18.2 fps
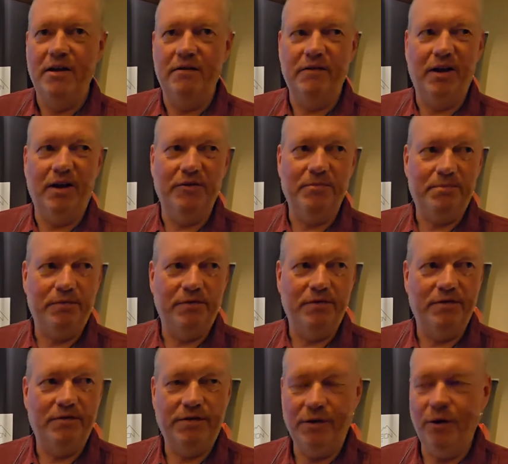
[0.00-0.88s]
well,
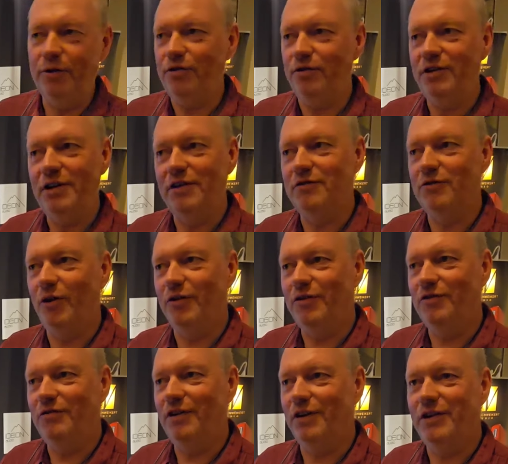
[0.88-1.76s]
velocity is
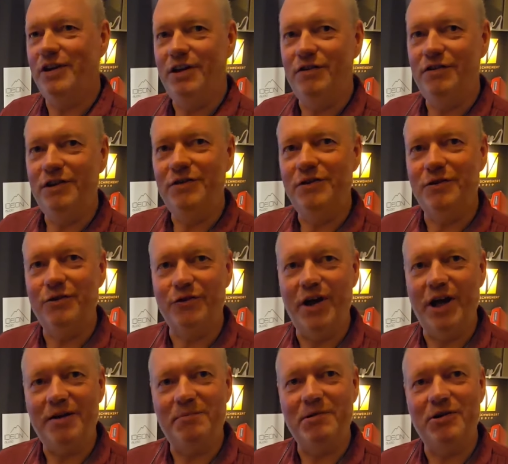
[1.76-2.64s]
not very easy to
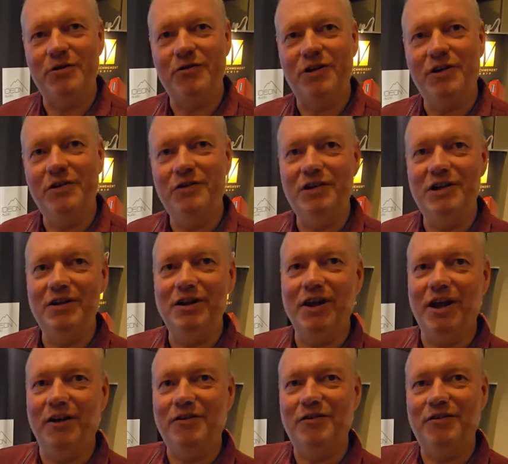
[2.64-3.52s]
correct because you need
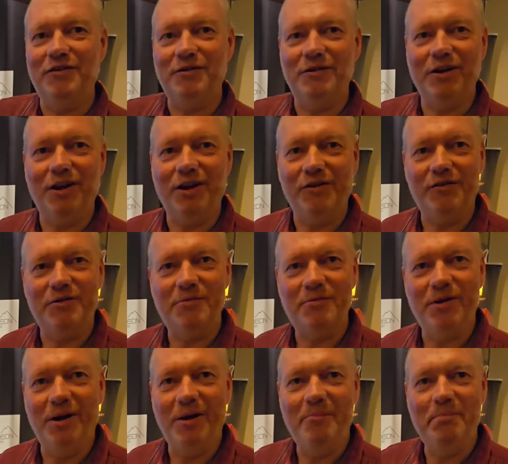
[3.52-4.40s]
large, large
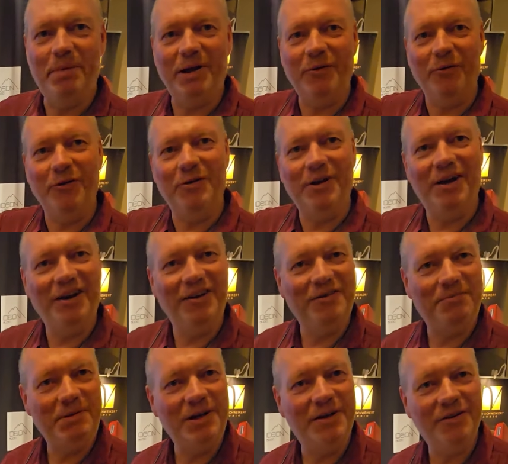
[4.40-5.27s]
uh, panel uh,
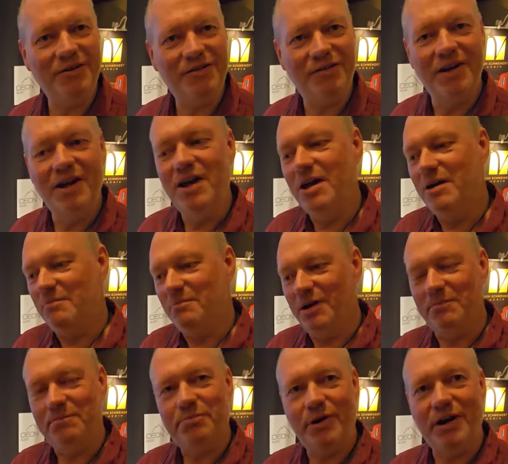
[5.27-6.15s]
speakers. Okay.
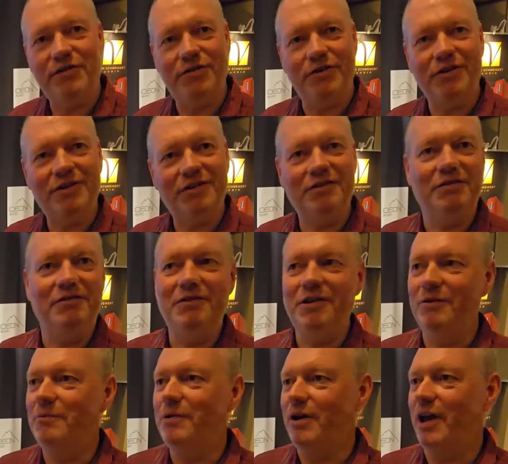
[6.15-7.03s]
But pressure
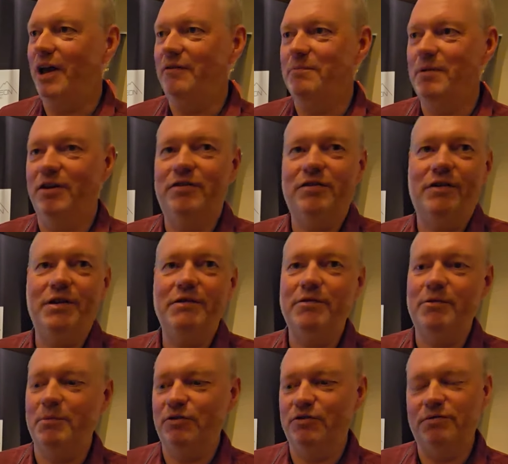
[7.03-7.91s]
you get basically
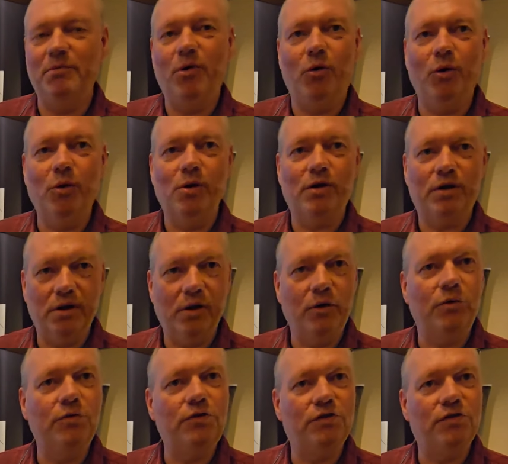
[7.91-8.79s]
from a small
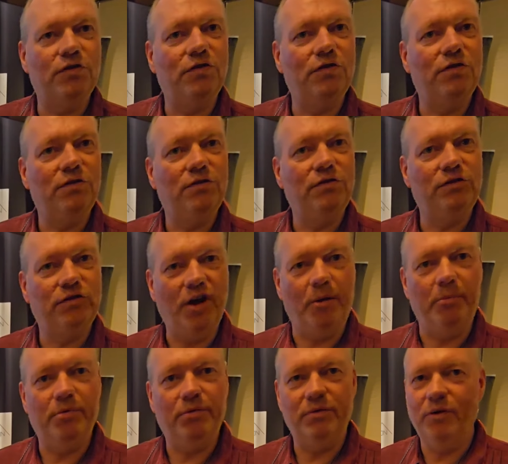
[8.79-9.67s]
closed
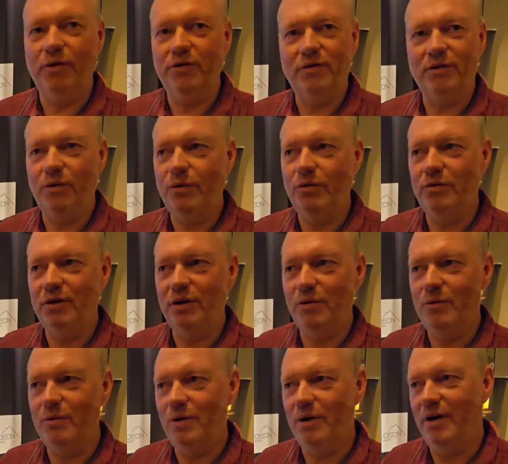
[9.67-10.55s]
sub. Not, okay.
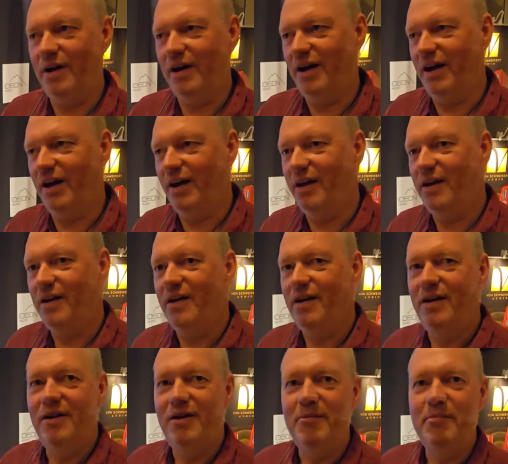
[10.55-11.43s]
No, uh,
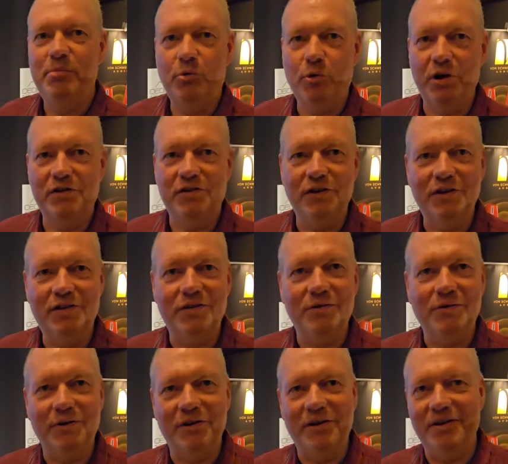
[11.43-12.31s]
ported
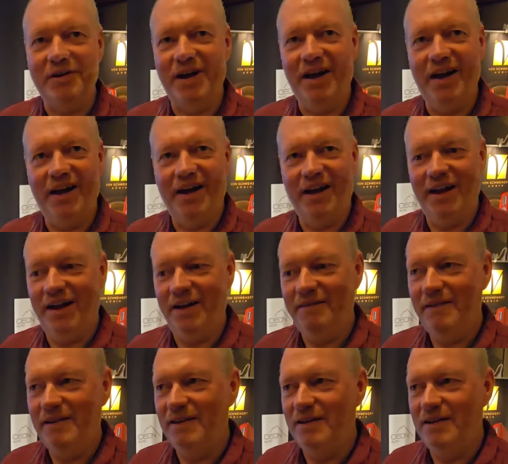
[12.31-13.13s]
or uh,